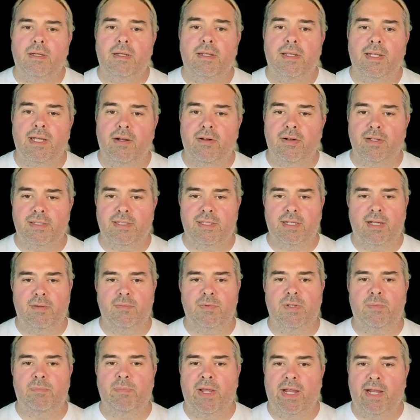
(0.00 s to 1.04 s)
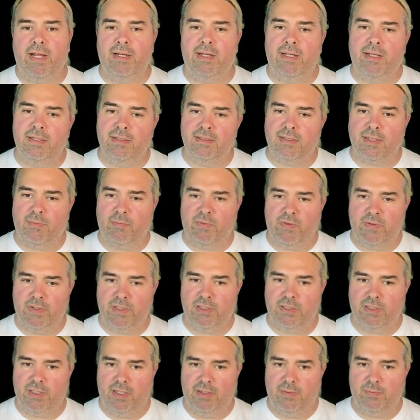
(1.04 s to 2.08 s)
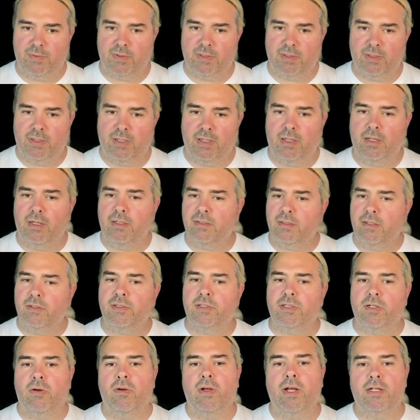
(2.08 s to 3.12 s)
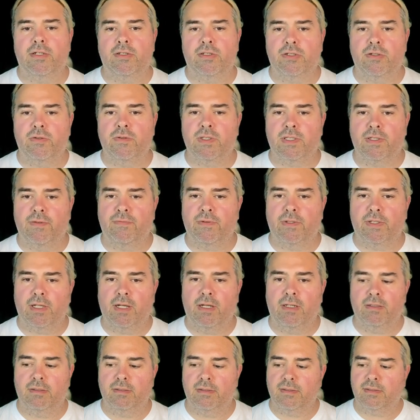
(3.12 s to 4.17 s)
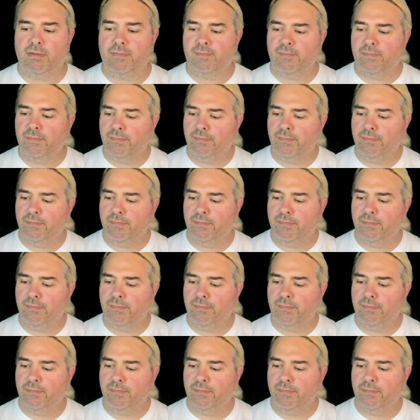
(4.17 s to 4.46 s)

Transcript: Now it is time to paint in some of these shapes and also show how to choose different colors.